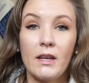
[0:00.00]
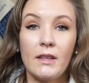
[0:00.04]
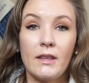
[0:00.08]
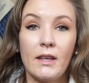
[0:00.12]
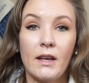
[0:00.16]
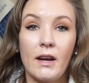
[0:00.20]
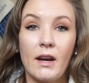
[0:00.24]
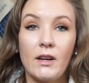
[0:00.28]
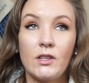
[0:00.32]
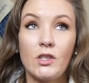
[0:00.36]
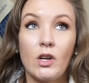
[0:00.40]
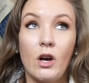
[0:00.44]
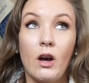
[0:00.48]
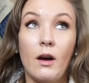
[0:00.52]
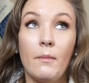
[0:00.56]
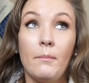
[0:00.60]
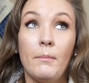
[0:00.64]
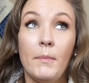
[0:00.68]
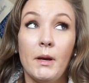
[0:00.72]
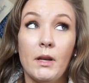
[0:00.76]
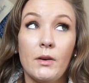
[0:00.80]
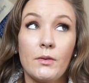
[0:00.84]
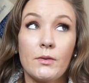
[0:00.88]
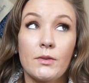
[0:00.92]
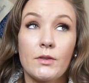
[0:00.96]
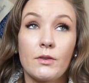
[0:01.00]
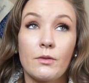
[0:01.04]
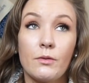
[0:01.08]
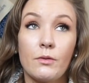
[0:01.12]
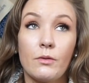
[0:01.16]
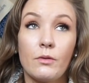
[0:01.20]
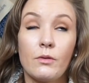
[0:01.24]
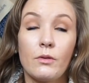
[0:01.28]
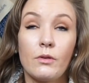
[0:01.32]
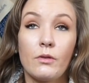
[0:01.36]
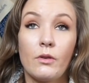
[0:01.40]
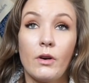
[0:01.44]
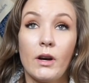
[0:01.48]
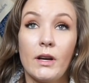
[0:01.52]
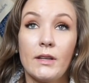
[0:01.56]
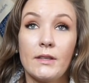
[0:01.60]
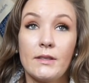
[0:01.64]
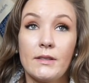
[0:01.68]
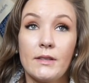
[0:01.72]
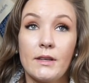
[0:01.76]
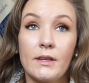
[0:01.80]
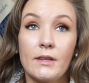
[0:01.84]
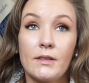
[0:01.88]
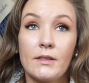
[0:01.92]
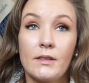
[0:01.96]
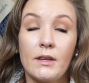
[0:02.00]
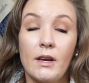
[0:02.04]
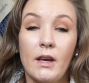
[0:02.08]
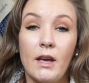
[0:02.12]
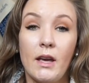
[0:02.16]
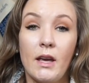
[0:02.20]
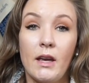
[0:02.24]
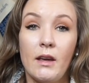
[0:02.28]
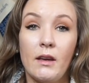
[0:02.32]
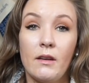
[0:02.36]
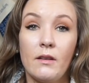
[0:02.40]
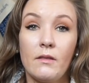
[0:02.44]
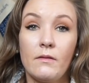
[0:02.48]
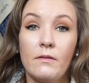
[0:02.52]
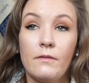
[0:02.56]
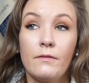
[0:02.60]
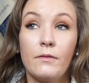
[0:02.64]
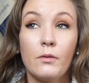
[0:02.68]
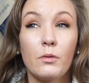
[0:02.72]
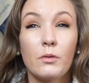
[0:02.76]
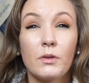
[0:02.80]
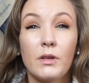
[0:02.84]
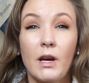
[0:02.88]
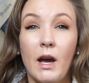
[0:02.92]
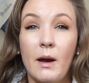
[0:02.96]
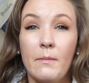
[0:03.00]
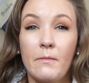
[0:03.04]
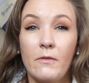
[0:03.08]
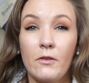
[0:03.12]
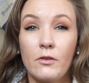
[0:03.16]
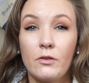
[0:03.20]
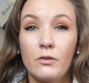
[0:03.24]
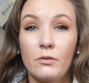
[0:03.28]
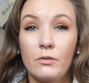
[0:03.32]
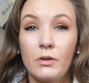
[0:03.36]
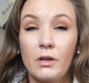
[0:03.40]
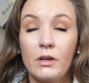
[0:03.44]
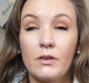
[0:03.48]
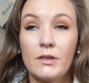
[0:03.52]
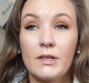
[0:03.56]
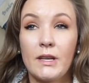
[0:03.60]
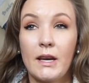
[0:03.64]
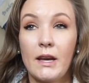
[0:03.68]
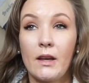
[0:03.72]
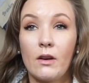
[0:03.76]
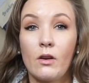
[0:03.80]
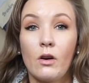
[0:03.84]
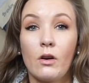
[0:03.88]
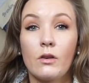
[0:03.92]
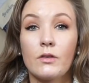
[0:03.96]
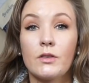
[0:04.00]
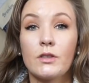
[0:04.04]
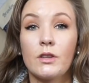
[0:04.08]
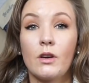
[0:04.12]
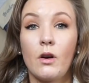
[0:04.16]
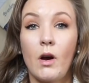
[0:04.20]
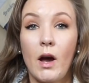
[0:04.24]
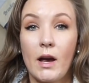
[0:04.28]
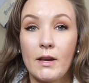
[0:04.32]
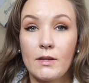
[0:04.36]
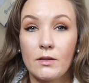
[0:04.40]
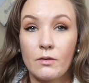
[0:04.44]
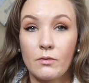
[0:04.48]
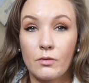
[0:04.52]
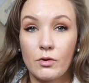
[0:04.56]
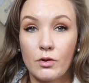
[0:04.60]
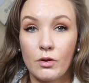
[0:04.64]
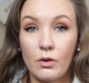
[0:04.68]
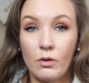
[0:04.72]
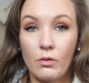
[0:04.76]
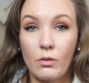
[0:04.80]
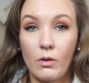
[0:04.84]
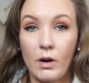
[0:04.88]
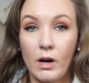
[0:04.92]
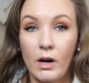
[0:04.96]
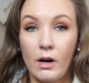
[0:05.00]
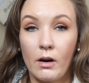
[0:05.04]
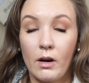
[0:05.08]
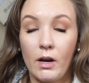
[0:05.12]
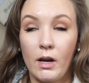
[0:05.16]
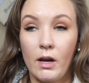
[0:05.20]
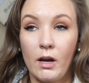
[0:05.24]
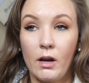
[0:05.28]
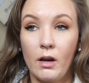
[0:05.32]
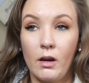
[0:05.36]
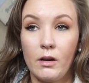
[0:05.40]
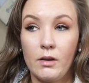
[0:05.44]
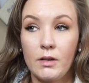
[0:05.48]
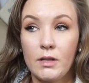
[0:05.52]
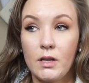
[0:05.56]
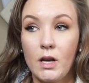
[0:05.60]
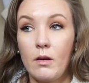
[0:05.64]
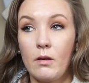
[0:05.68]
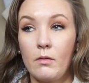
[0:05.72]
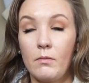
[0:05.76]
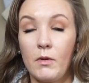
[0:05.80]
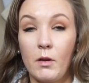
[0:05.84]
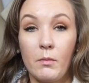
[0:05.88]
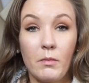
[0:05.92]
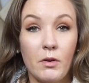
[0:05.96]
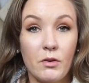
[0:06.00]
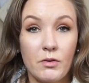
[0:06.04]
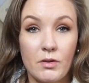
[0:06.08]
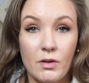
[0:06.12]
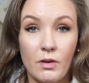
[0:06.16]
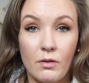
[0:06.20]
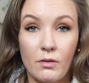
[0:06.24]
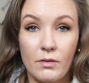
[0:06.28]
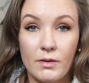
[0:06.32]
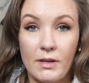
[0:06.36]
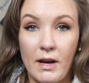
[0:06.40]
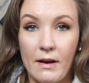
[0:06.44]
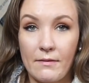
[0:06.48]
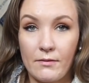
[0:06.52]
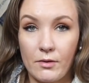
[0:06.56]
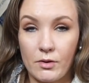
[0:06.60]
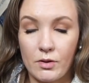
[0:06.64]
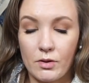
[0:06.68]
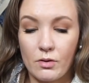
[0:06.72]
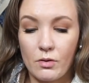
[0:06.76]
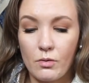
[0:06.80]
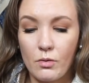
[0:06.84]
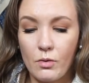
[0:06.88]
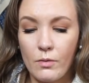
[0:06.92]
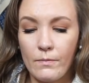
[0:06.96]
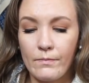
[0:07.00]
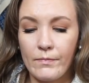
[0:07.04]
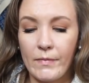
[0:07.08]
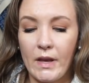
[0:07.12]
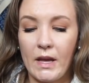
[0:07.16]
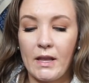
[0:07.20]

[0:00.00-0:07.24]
Then I taught middle school grades 6 to 8 full-time for 2 years, and also high school show choir and the musicals after school.